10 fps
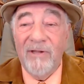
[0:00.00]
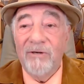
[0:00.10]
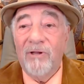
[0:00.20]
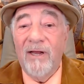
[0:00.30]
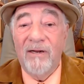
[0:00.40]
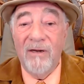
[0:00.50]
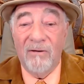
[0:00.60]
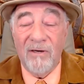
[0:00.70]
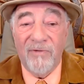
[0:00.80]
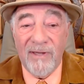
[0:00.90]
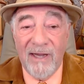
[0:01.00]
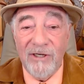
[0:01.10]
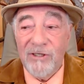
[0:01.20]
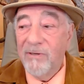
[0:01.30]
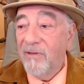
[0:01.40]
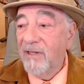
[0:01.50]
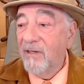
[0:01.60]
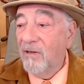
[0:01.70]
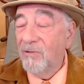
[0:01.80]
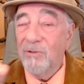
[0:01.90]
Then you'll get a notification thing
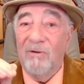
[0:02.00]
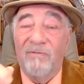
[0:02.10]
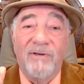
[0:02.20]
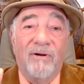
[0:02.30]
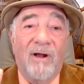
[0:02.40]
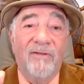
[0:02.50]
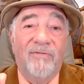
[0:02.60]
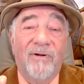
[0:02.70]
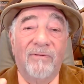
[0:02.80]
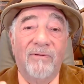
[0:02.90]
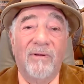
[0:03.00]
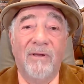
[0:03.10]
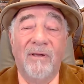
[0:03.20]
that goes off on your iPhone.